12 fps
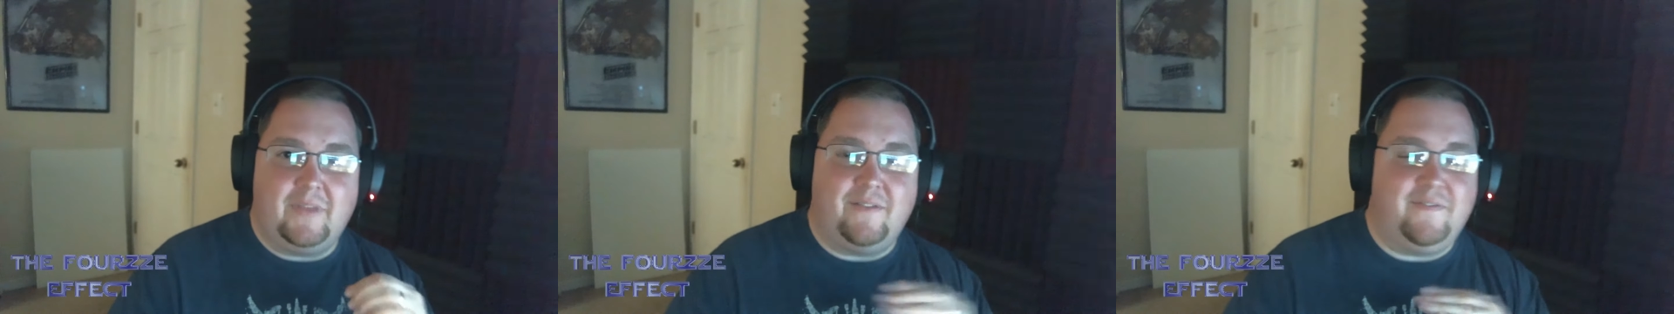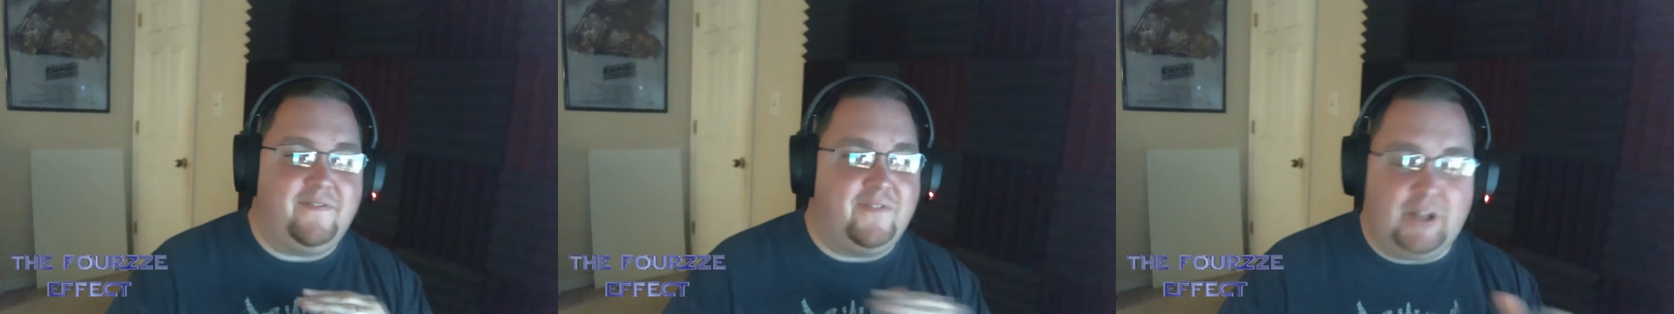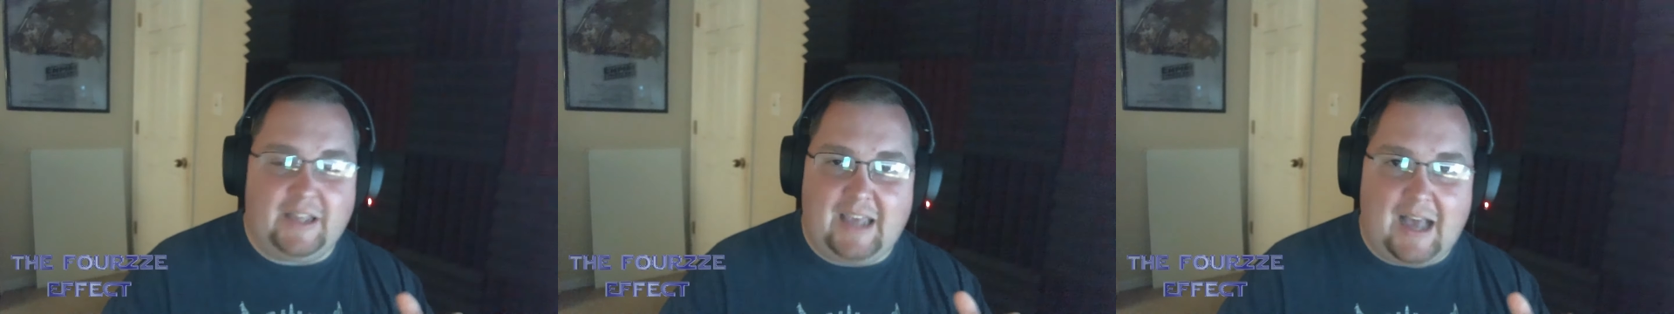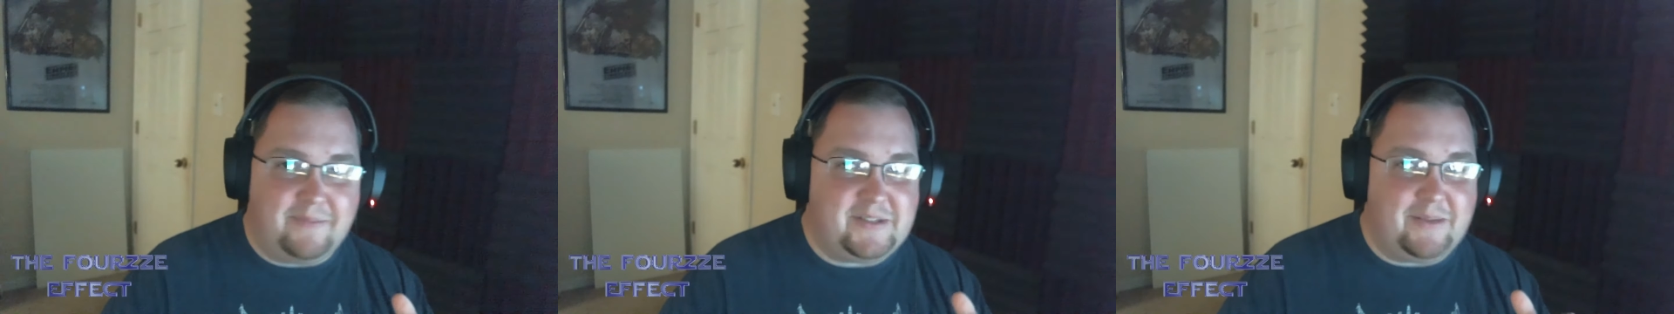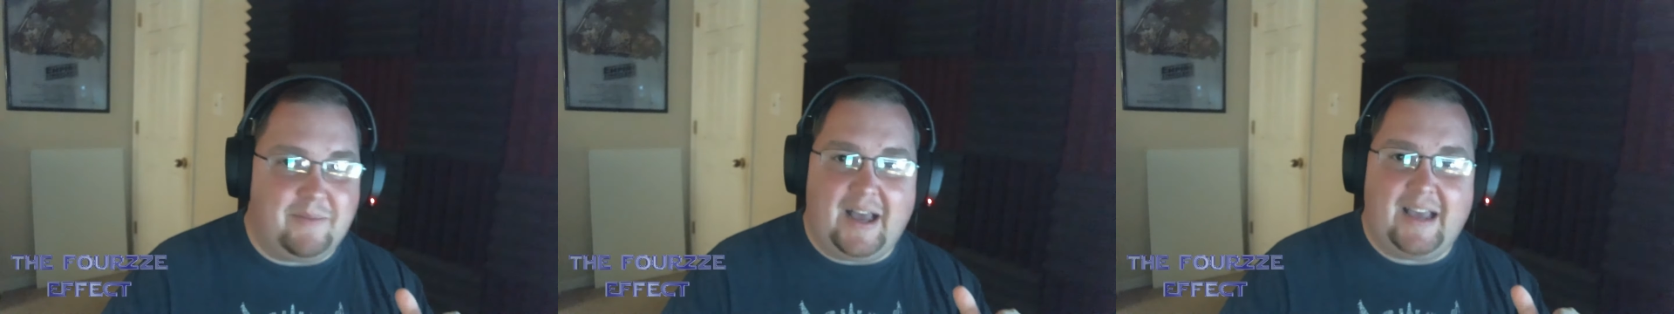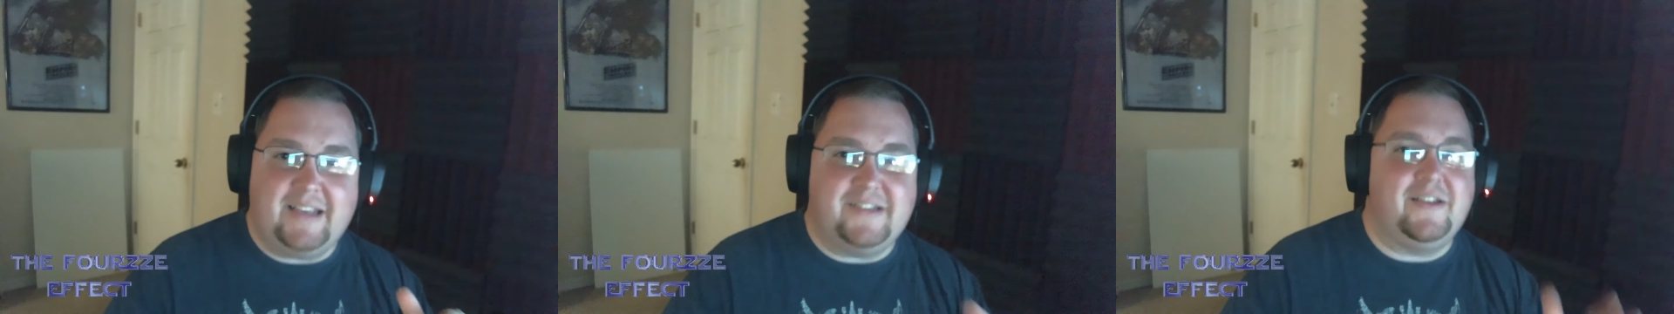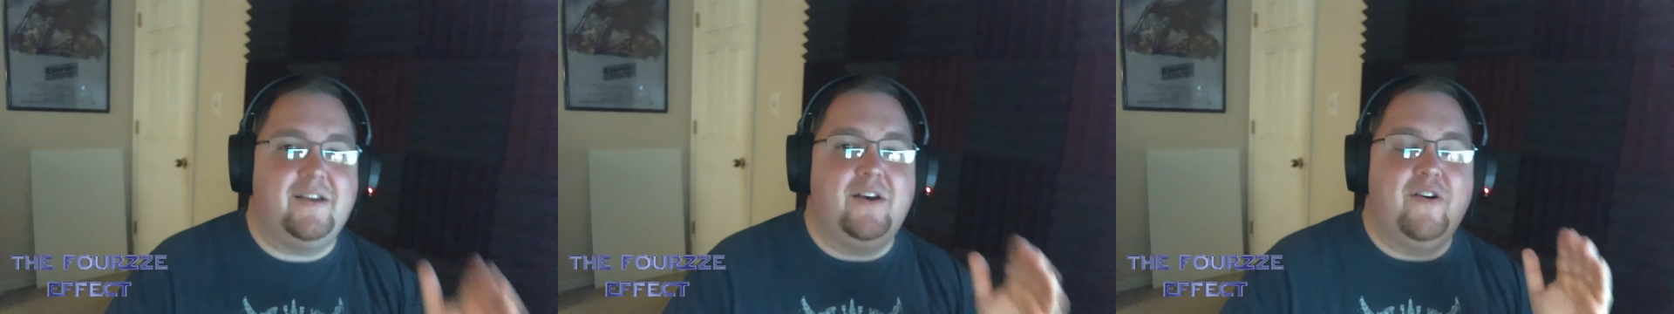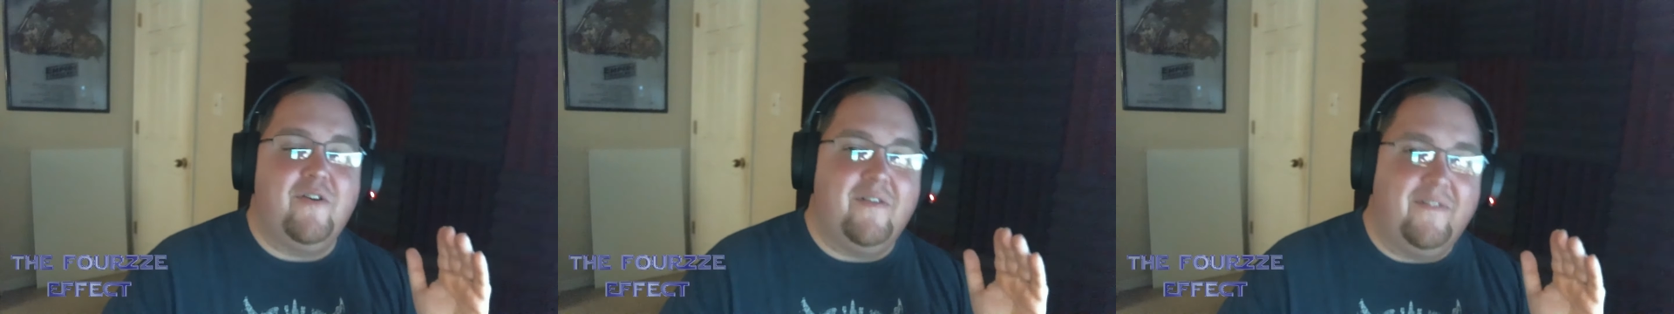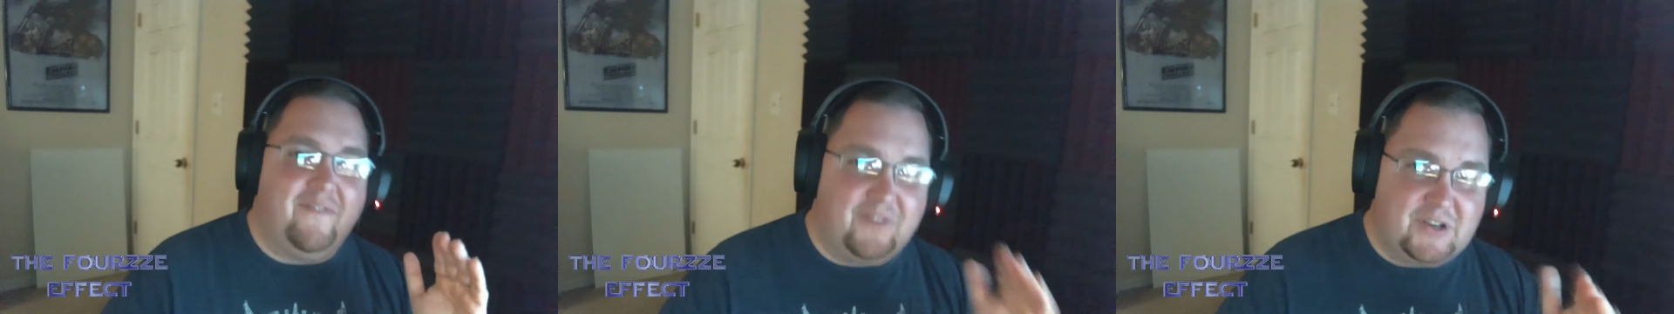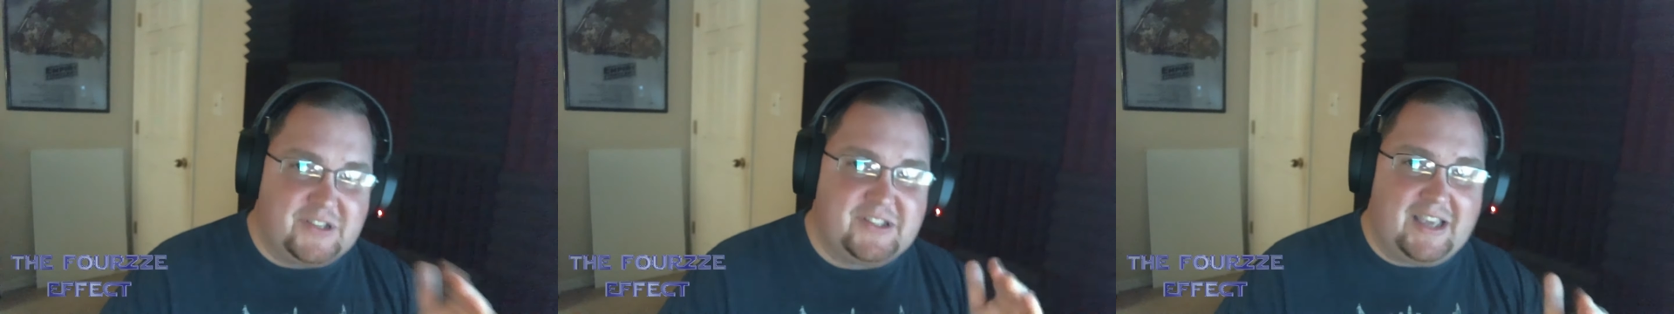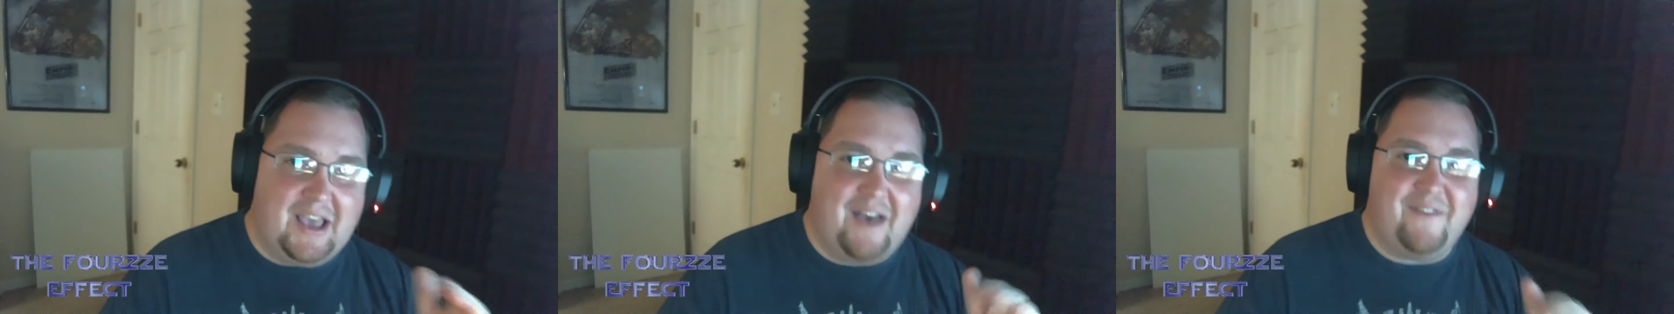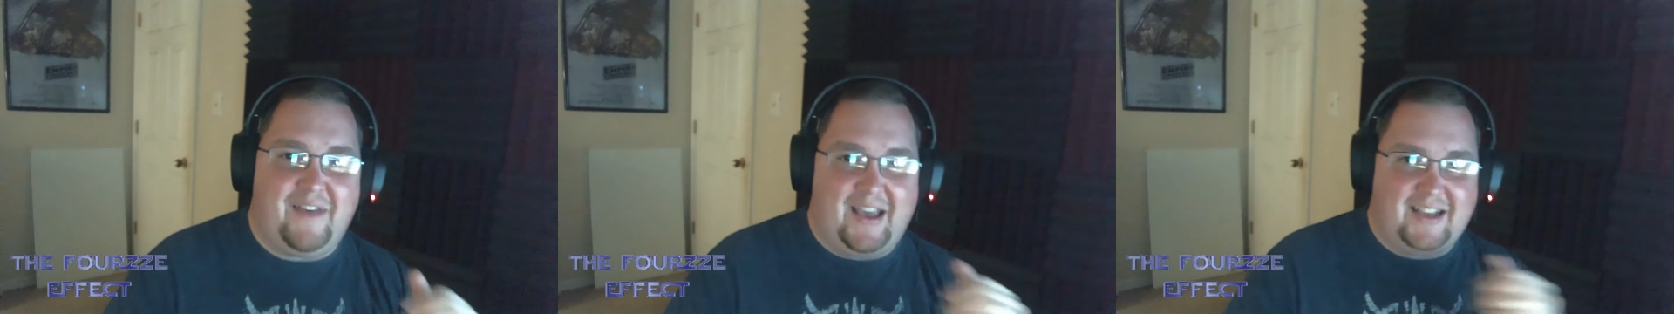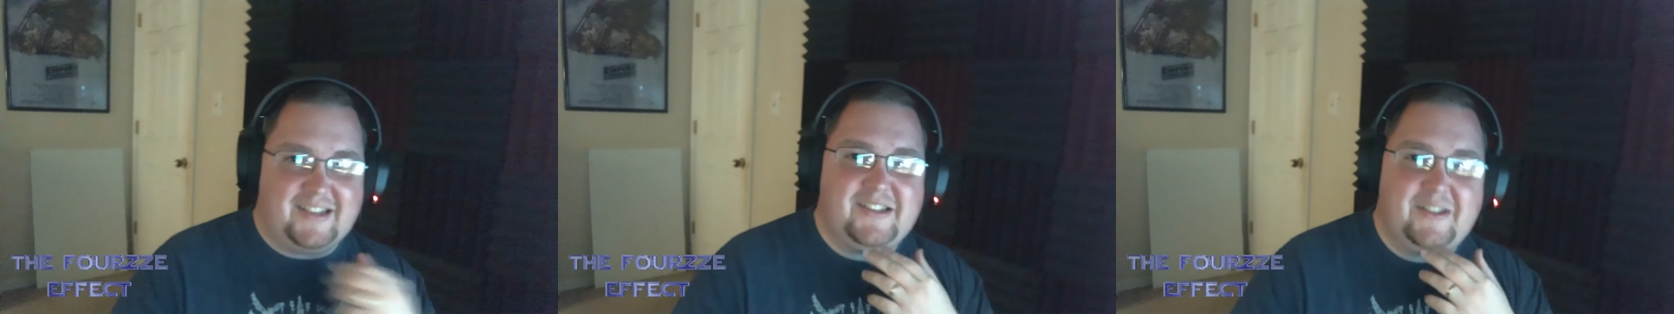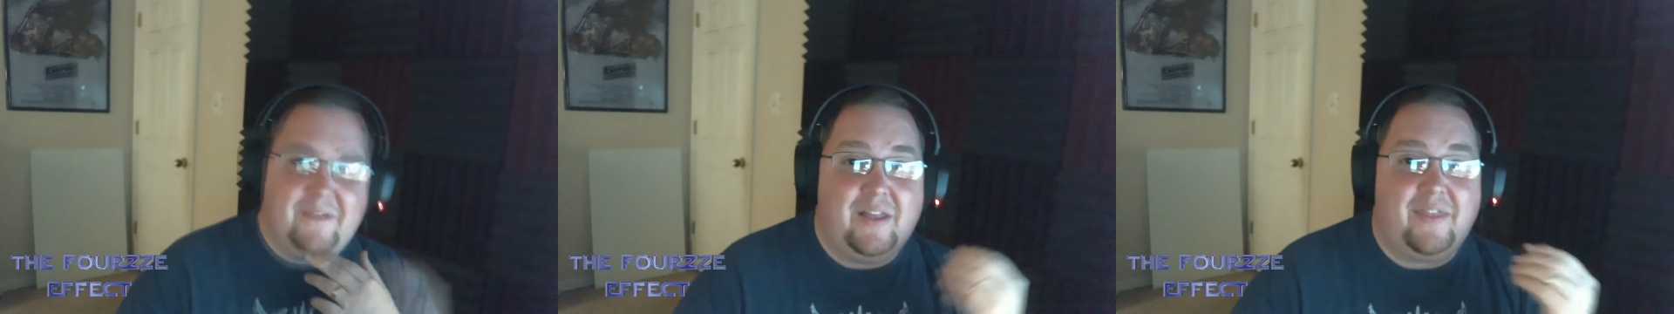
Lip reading: Fully optimized for CFX.